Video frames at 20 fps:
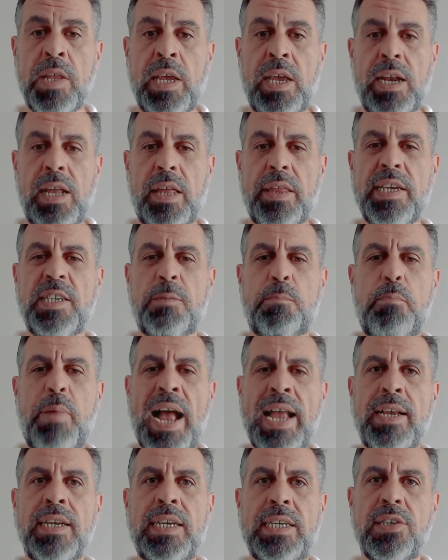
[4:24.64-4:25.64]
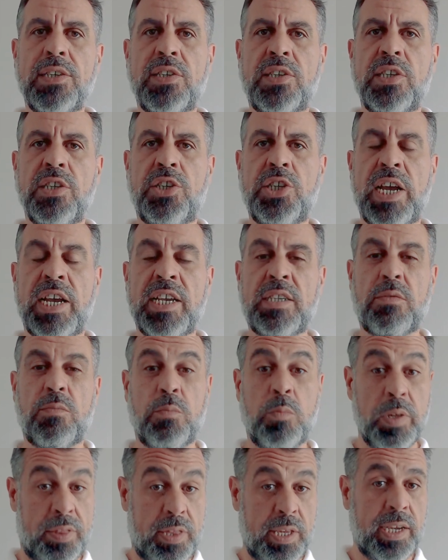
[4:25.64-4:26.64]
Now, these bankers suggest,
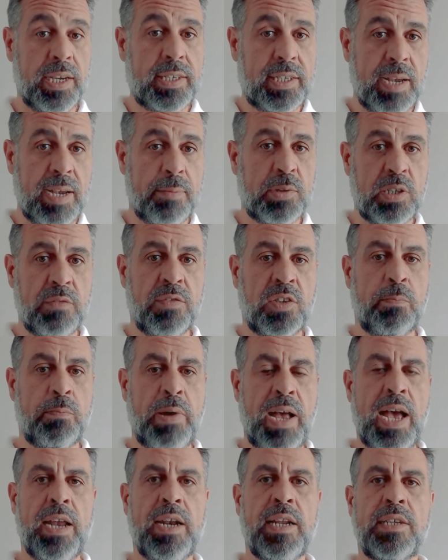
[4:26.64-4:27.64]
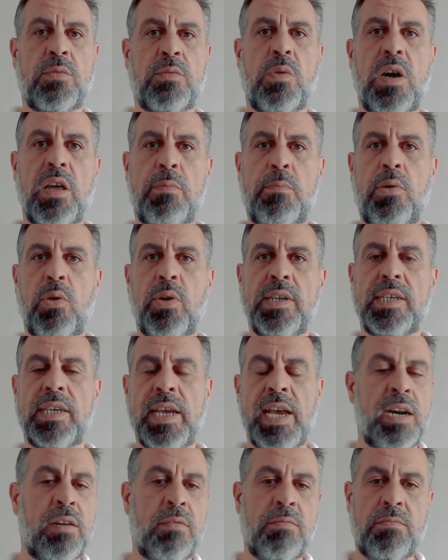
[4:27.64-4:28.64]
with the exception of Japan, it's worth
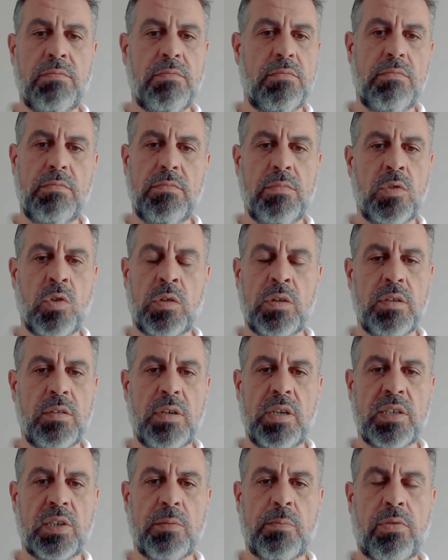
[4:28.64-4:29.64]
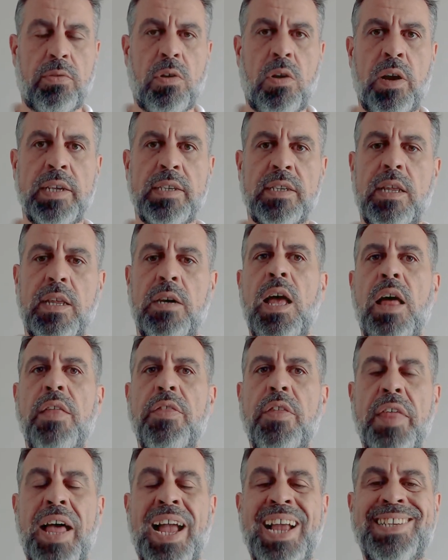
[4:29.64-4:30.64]
pointing out, not a surprise though,
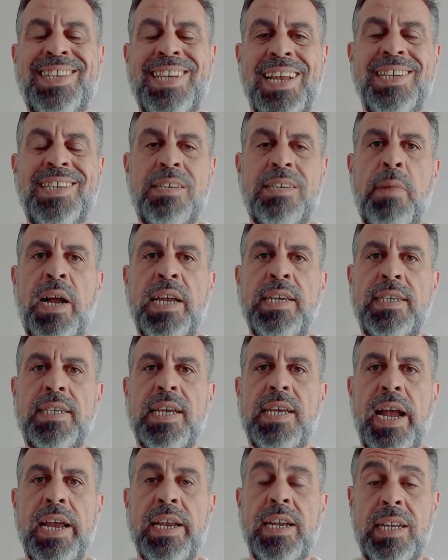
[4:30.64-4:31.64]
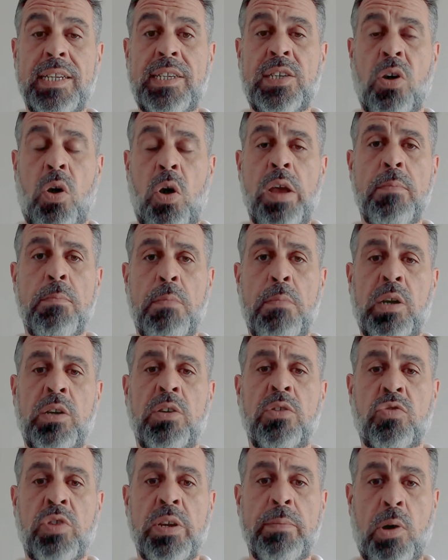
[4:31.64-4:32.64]
that they intend to maintain a tight
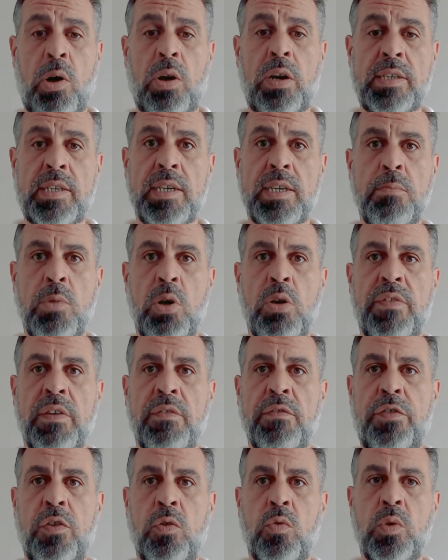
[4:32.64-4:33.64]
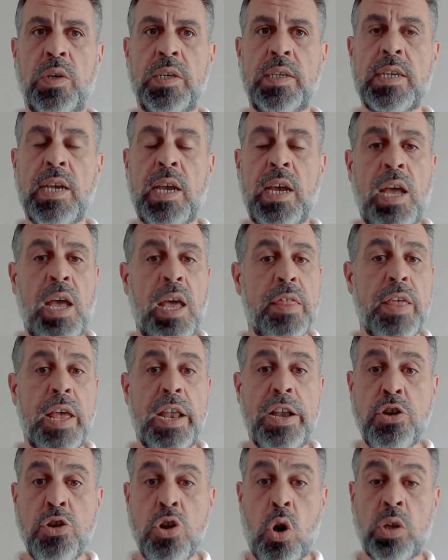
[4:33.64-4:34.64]
monetary policy moving forwards.
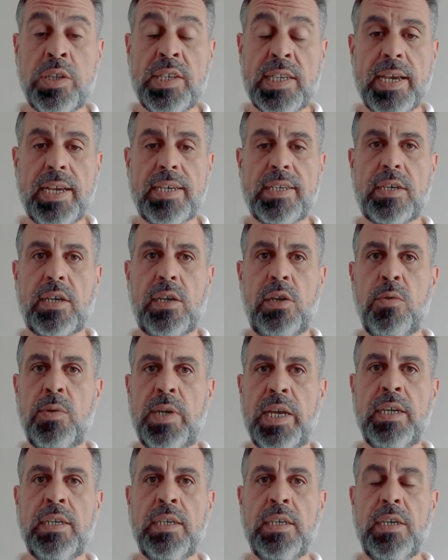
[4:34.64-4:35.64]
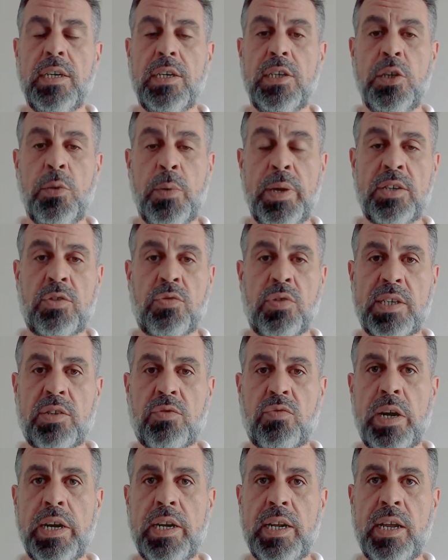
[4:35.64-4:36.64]
They're not excluding new
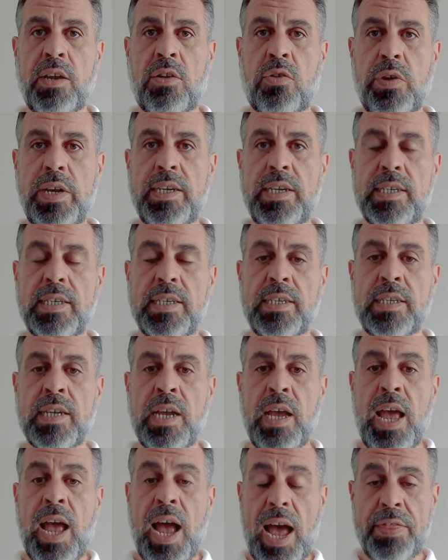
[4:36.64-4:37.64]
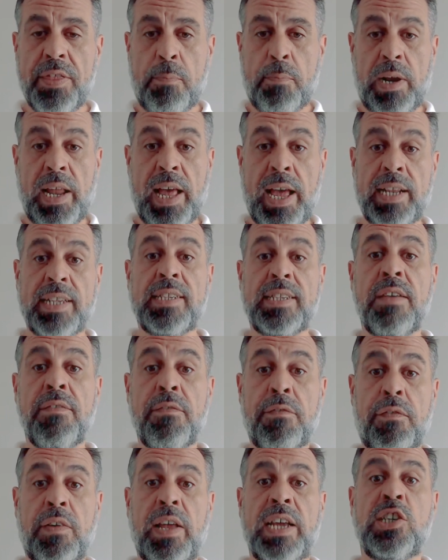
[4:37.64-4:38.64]
interest rate increases, and the plan is that
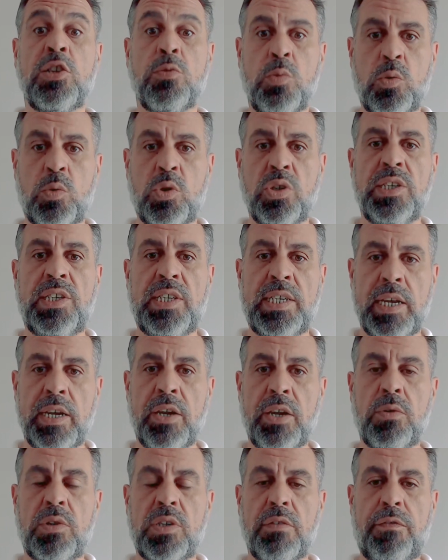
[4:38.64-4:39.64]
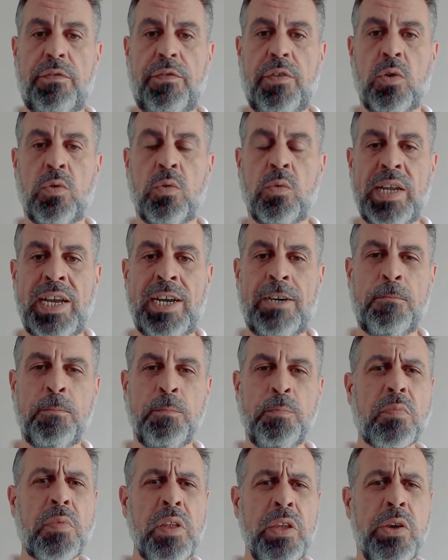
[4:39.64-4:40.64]
inflation will continue to fall. Now,
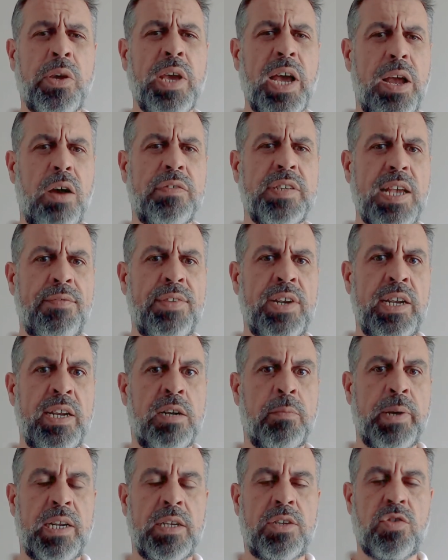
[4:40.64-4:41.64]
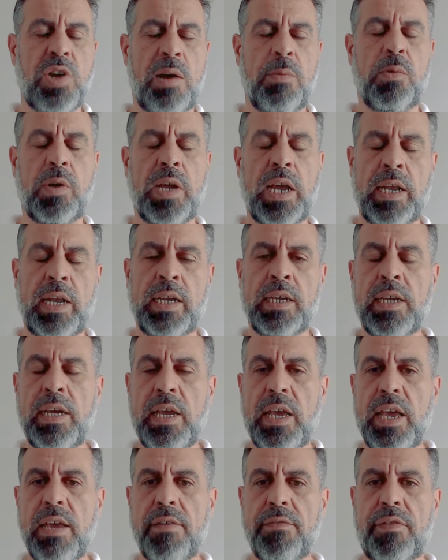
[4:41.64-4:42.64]
the UK obviously having a little bit of trouble getting
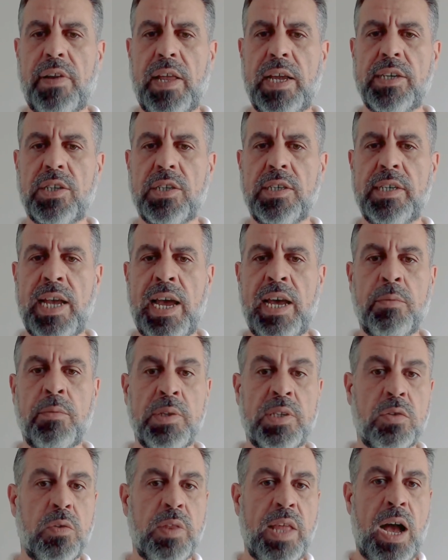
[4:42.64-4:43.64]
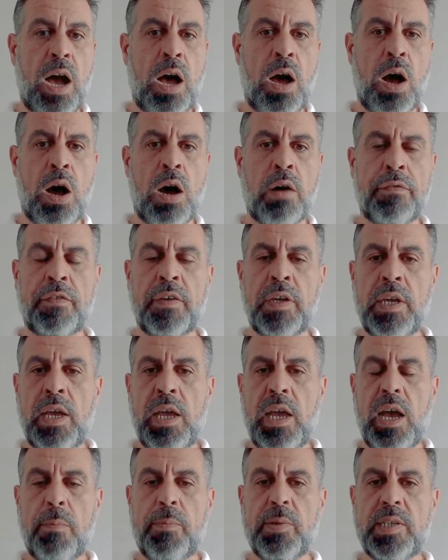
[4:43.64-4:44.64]
inflation down, and we saw that
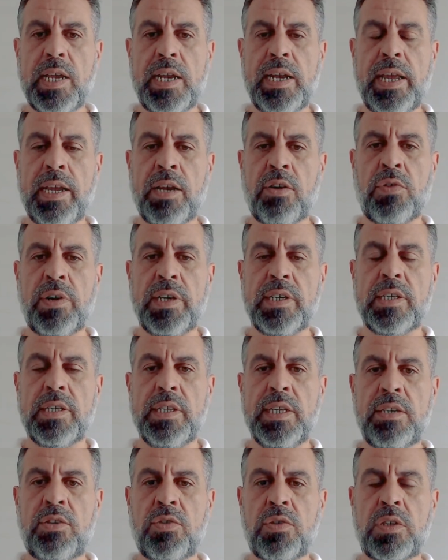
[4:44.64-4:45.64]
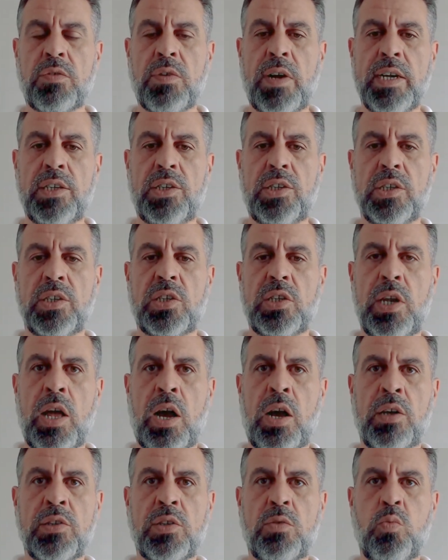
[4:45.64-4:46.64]
0.5% increase in the interest rate just
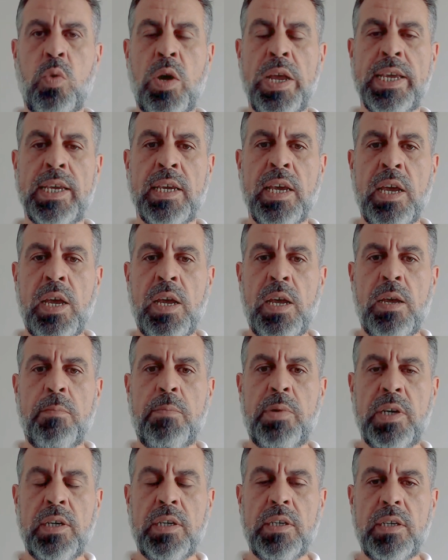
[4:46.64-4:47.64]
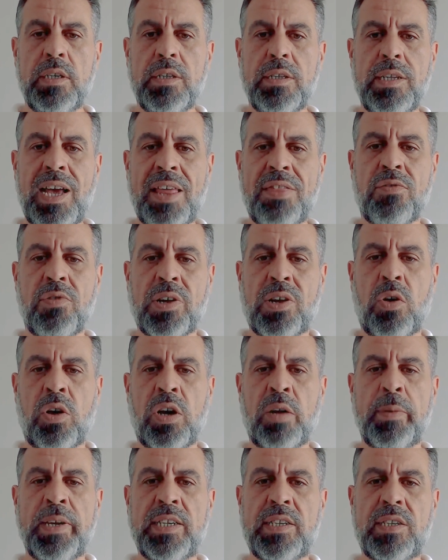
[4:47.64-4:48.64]
last week. But the other
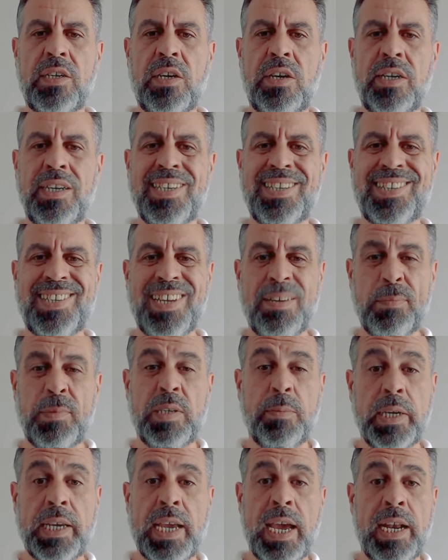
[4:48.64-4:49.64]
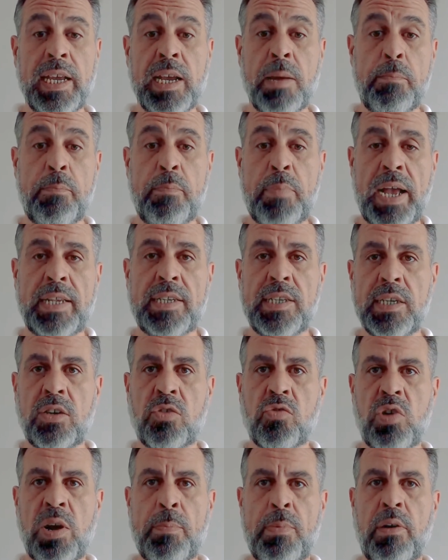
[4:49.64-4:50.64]
economies certainly seem to be getting a better
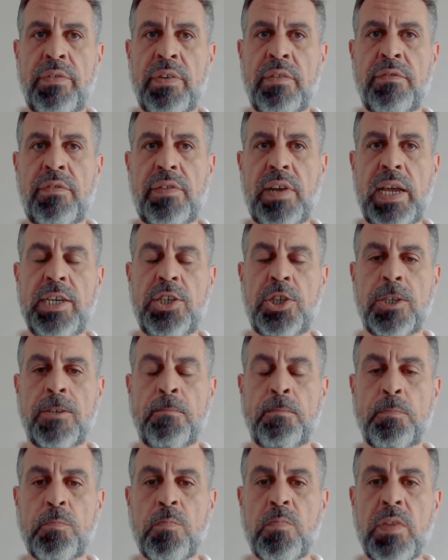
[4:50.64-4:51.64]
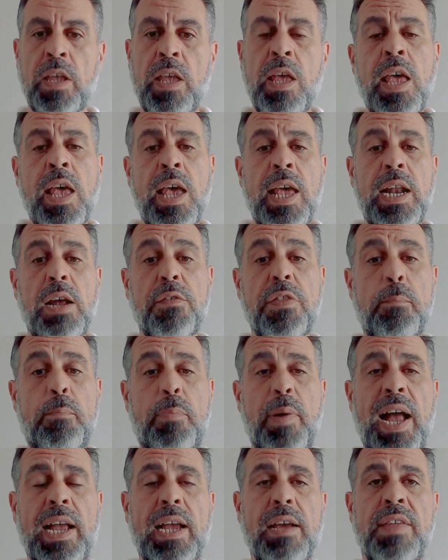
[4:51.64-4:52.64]
grip of inflation. Now, off the
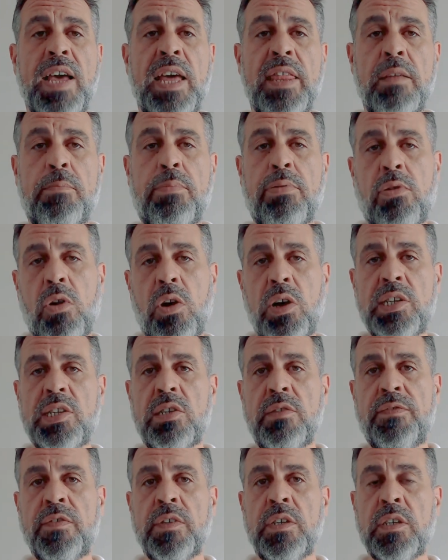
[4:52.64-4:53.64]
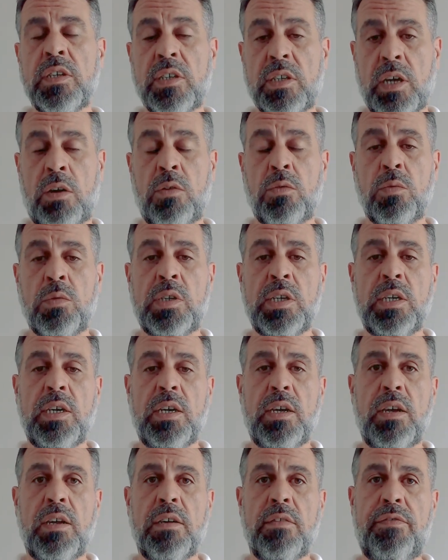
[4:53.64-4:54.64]
back of that, the price of gold
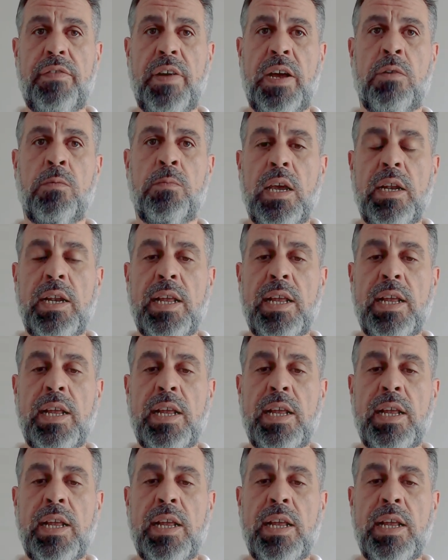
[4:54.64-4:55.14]
fell.